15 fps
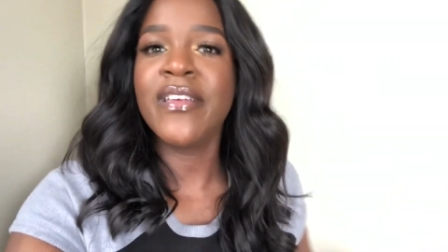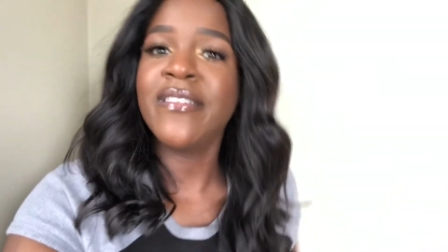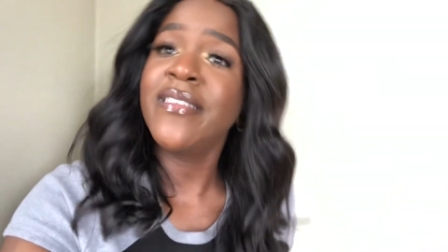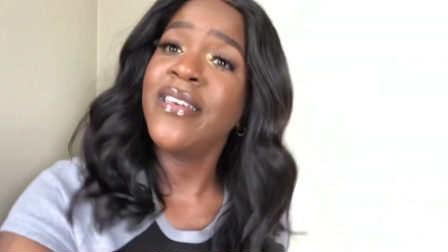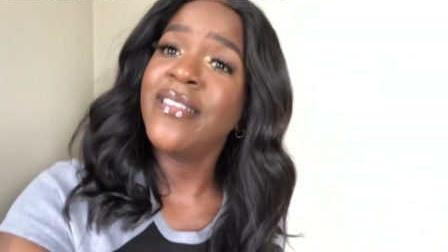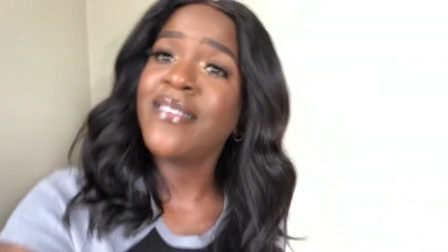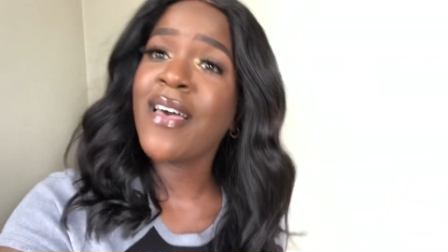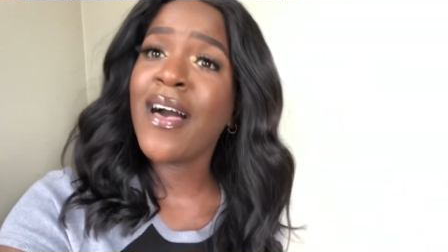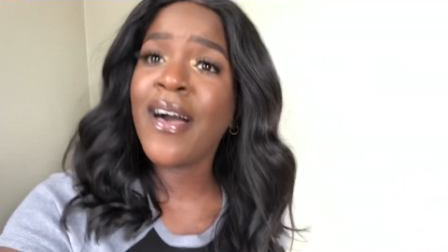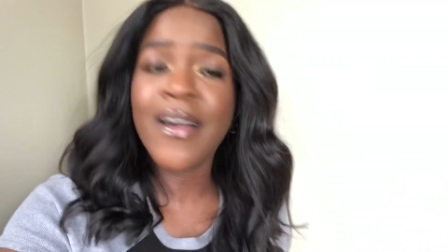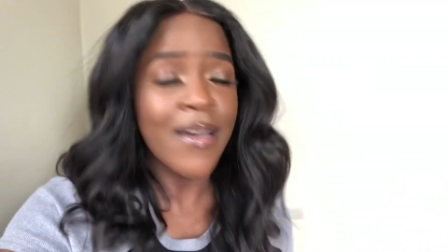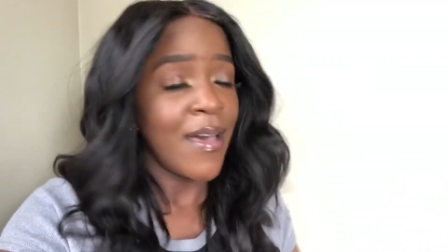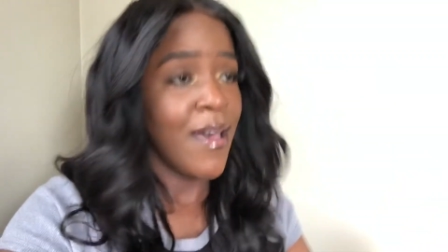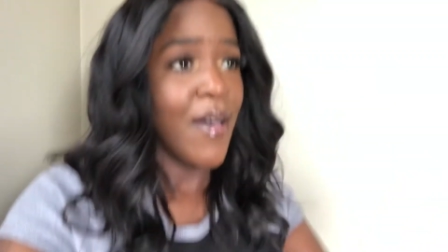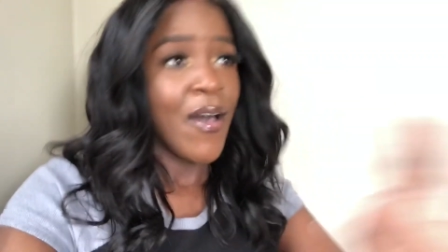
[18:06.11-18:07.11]
TikTok,
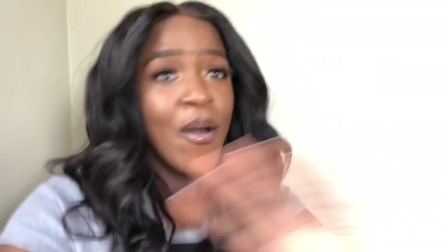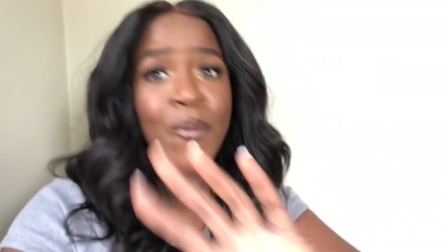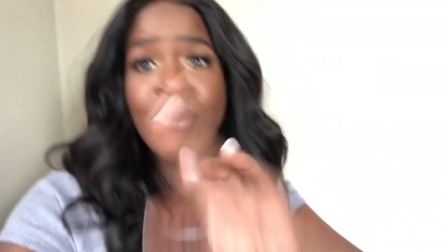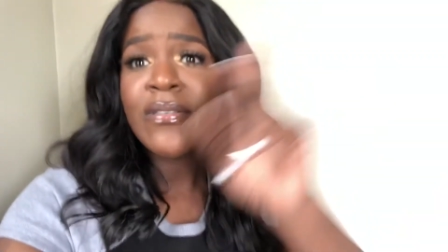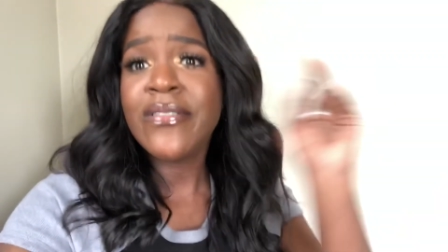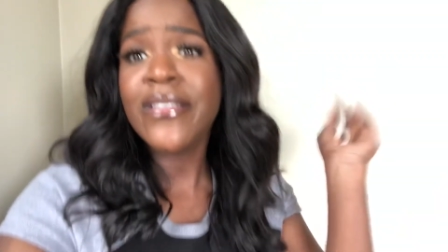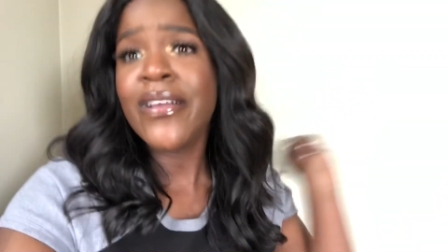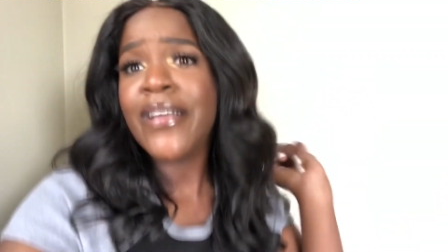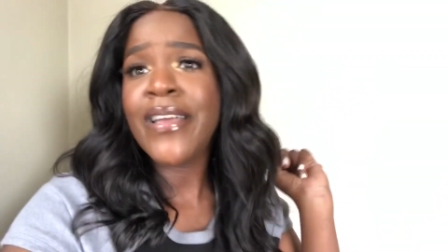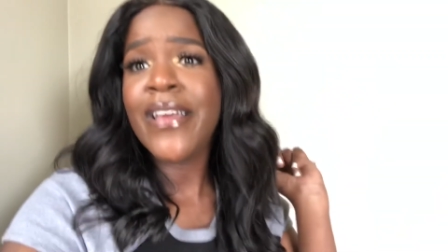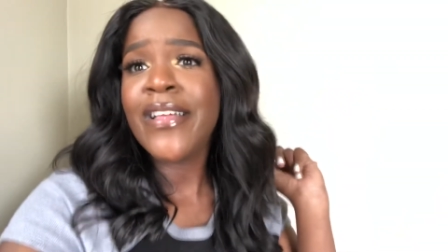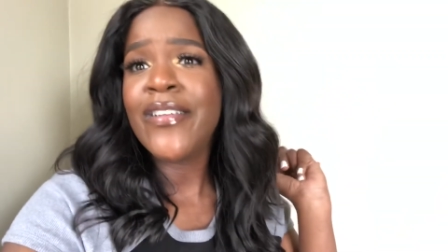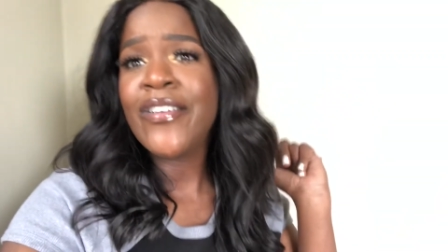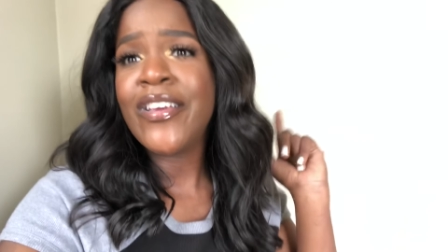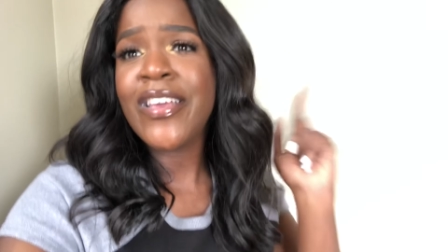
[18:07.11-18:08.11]
we
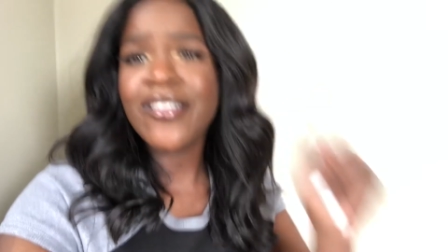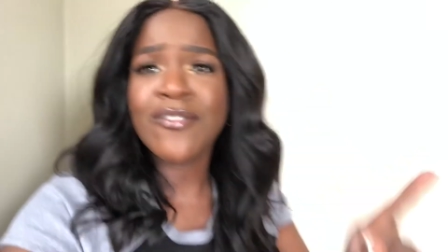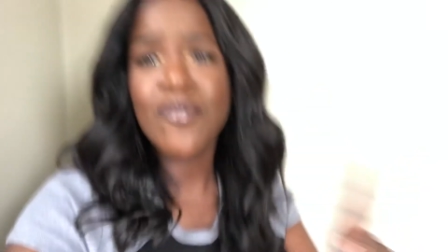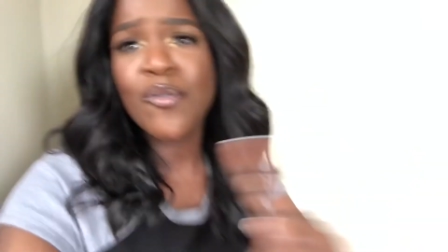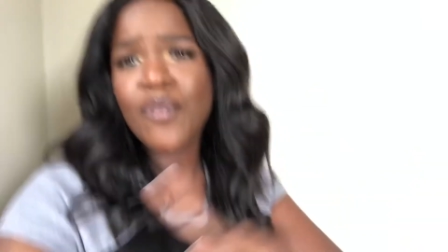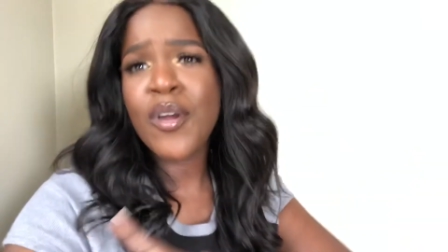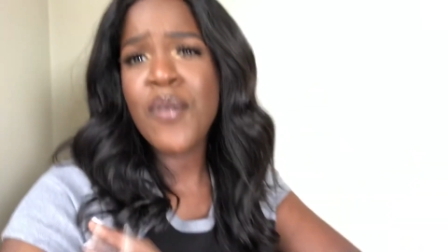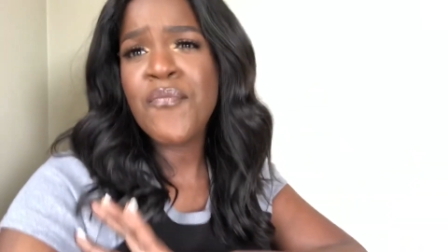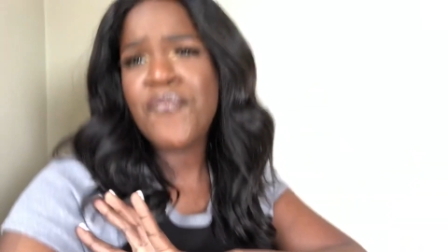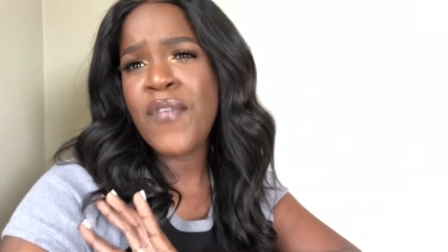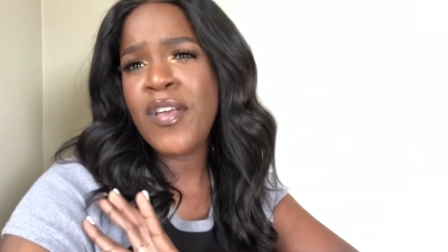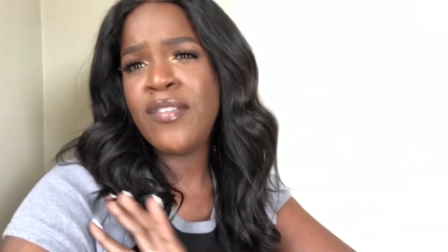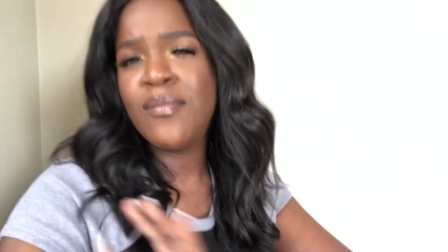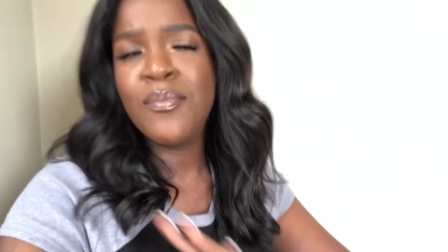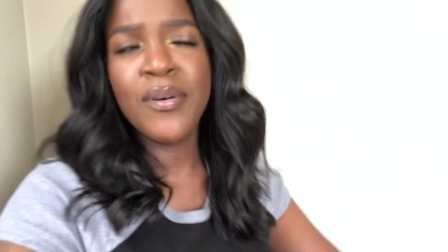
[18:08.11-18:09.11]
slaying Instagram,
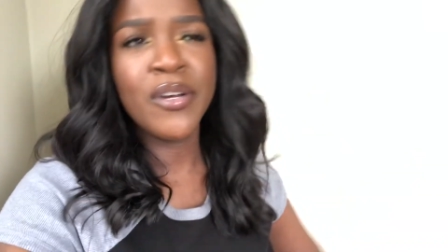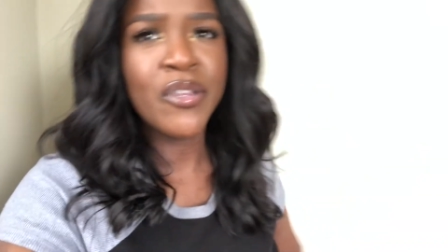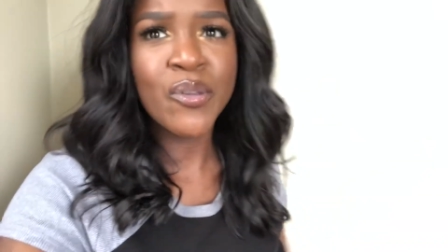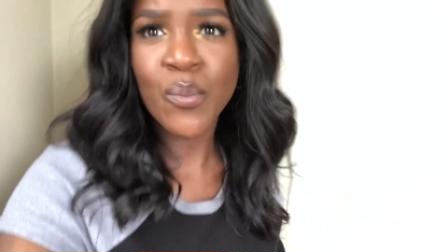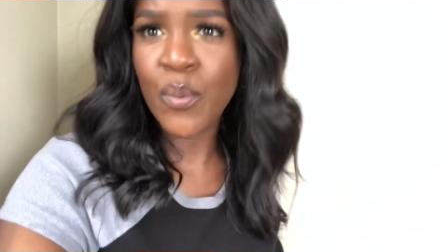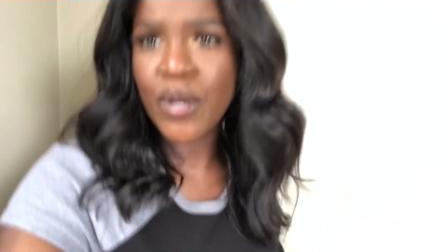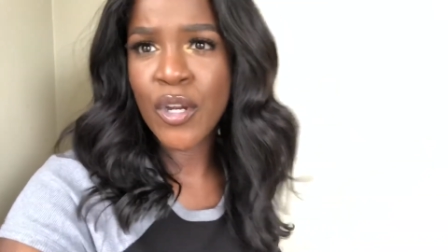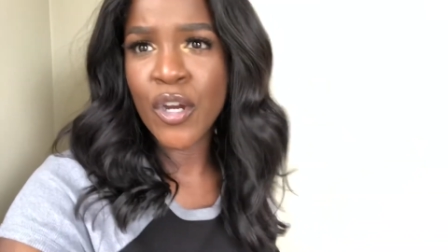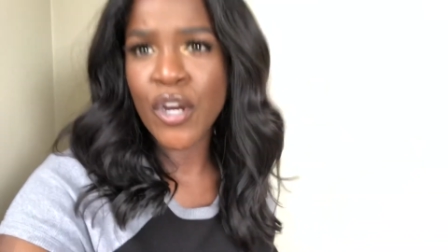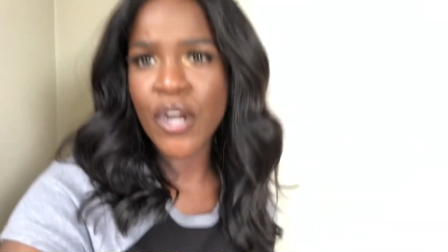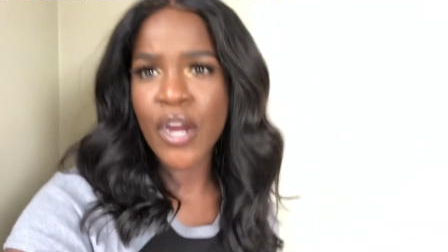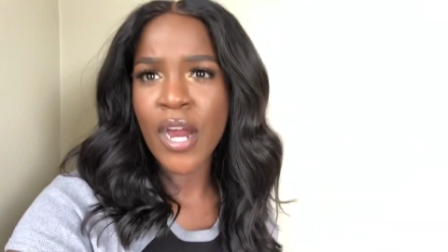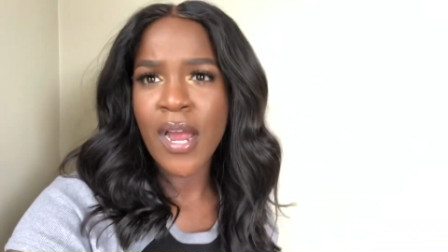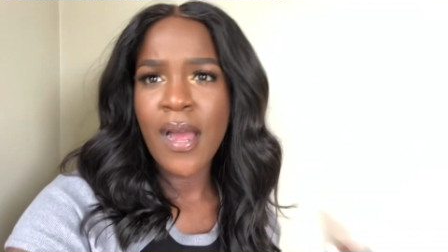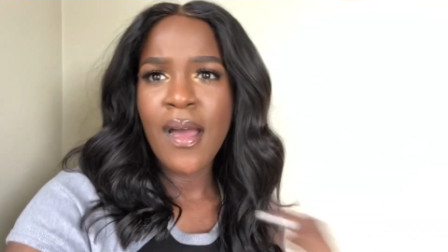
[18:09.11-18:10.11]
Facebook, Twitter,